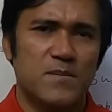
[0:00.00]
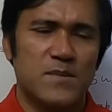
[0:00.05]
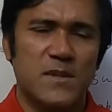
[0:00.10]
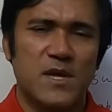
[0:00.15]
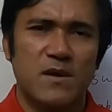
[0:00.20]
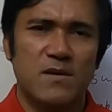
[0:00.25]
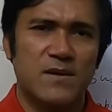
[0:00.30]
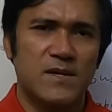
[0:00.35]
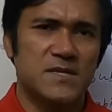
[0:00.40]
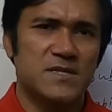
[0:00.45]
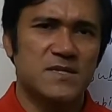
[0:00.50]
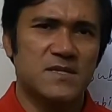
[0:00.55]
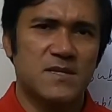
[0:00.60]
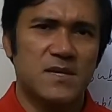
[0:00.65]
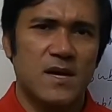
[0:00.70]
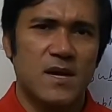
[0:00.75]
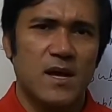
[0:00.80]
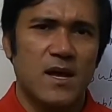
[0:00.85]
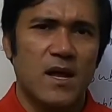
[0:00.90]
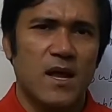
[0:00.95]
There is
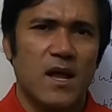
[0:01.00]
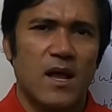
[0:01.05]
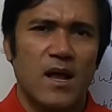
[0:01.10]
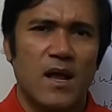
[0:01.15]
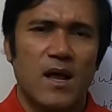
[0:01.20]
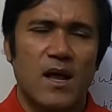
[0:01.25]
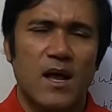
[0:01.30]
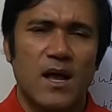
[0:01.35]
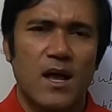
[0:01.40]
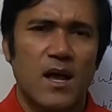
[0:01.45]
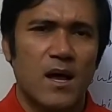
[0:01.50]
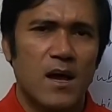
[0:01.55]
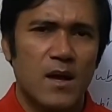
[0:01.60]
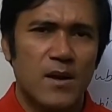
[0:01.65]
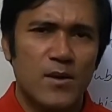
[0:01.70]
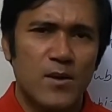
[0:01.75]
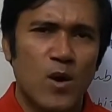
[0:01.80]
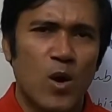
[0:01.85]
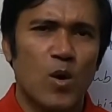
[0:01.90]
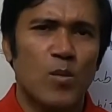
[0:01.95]

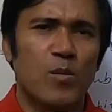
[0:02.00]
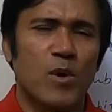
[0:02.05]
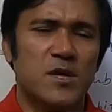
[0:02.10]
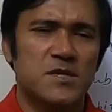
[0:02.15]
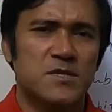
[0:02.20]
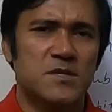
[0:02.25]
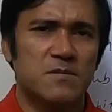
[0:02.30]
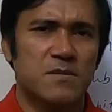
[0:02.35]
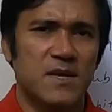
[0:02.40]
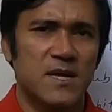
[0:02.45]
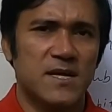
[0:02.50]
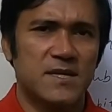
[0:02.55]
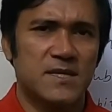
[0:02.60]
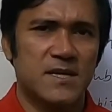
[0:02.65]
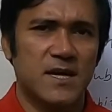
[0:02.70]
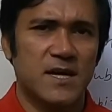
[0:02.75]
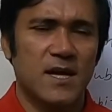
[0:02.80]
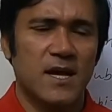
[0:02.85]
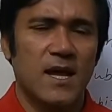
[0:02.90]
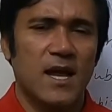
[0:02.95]
no
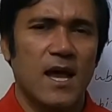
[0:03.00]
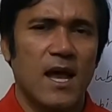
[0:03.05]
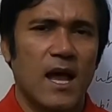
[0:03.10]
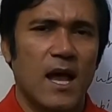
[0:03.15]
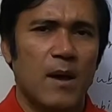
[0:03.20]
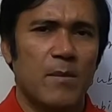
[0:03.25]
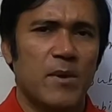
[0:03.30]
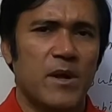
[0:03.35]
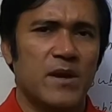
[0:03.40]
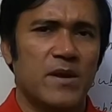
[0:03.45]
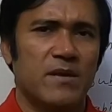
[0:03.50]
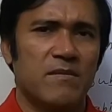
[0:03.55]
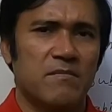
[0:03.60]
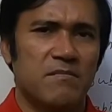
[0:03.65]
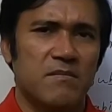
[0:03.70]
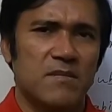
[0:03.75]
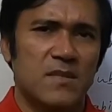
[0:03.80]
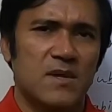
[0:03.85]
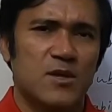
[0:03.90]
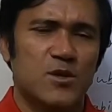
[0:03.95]
possibility. I
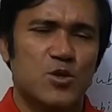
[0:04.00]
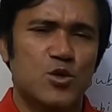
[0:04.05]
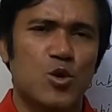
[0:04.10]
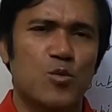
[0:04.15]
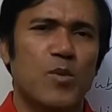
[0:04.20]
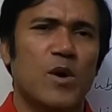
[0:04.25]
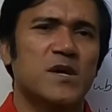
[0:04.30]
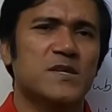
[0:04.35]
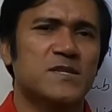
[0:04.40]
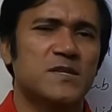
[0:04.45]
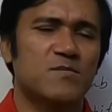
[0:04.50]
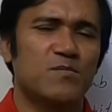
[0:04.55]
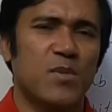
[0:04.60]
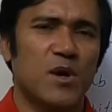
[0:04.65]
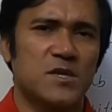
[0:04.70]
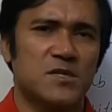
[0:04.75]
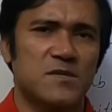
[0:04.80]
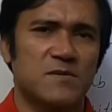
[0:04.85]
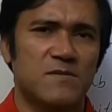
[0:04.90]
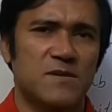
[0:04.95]
mean, 2%
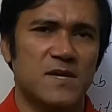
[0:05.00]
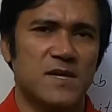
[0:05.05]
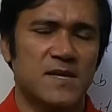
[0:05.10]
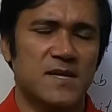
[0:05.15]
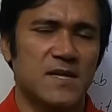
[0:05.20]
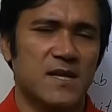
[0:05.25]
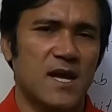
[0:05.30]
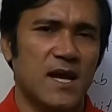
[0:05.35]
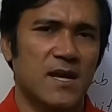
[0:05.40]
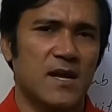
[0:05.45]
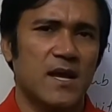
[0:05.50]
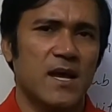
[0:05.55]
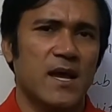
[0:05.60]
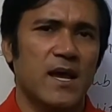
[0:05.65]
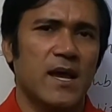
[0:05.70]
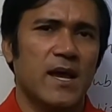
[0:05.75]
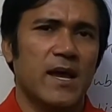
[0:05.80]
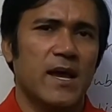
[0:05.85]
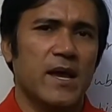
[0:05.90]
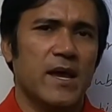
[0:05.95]
possibility that
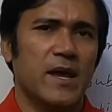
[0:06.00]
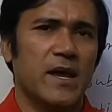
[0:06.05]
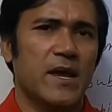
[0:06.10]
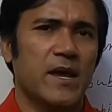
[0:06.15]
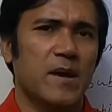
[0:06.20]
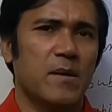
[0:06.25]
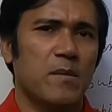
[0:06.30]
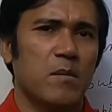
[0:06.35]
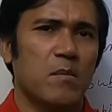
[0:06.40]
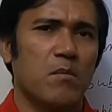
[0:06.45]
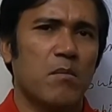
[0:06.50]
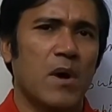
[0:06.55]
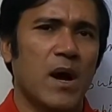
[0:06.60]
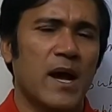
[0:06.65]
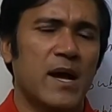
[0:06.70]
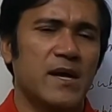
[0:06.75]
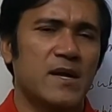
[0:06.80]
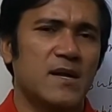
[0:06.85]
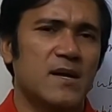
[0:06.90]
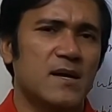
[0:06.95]
he
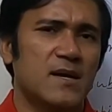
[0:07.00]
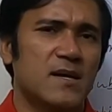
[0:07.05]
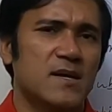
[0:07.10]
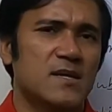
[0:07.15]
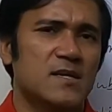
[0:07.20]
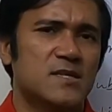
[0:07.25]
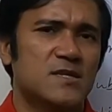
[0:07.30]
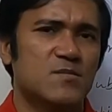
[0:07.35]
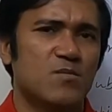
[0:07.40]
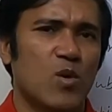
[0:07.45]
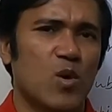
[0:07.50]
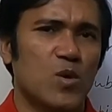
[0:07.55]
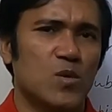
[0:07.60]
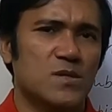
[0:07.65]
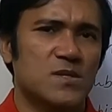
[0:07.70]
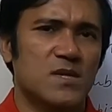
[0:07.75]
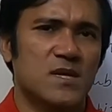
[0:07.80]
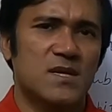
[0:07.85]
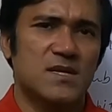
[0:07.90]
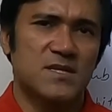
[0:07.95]
might smoke
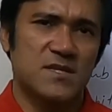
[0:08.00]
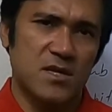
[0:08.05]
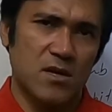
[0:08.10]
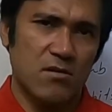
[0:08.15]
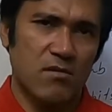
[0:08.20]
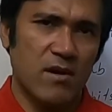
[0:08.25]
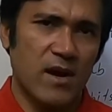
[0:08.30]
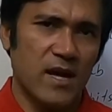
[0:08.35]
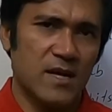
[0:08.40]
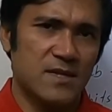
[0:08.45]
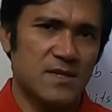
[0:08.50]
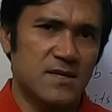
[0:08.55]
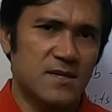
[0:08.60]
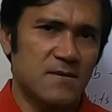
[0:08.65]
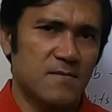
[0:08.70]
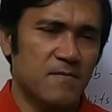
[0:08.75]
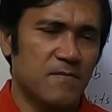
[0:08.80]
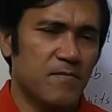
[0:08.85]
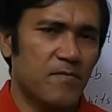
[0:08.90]
cigarette.